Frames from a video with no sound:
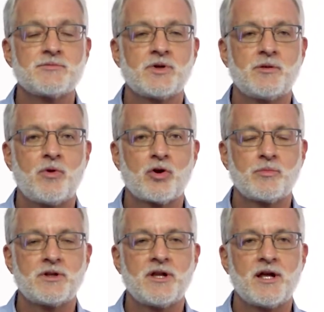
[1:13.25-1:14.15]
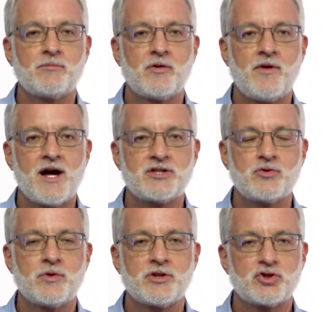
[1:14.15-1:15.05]
but the Birkman then provides
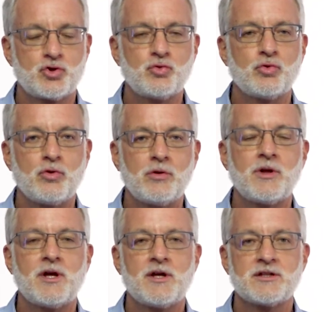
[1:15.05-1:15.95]
you with a tool